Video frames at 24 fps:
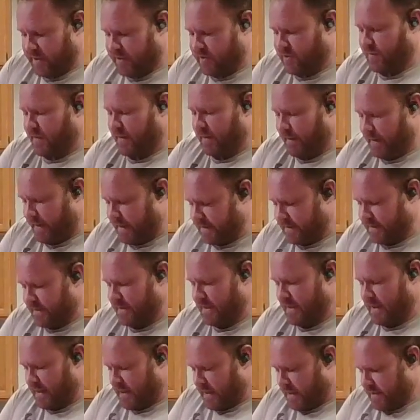or 20 minutes.
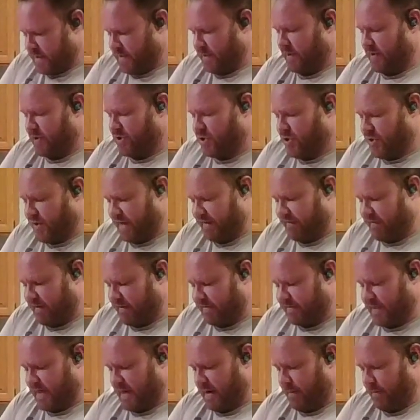So I should have enough
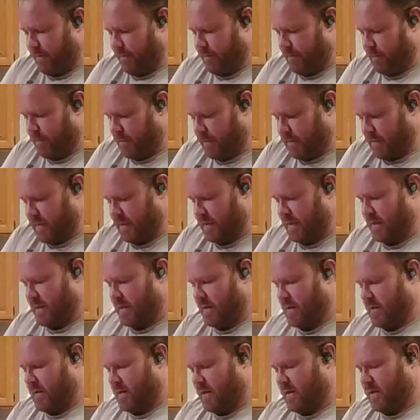time
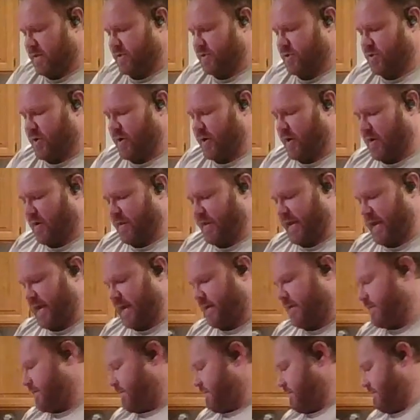during all that
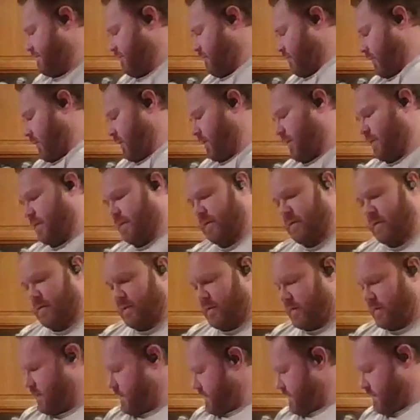for
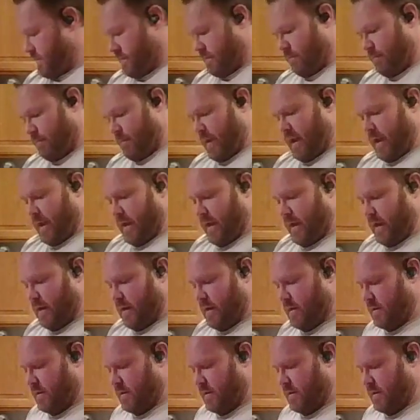my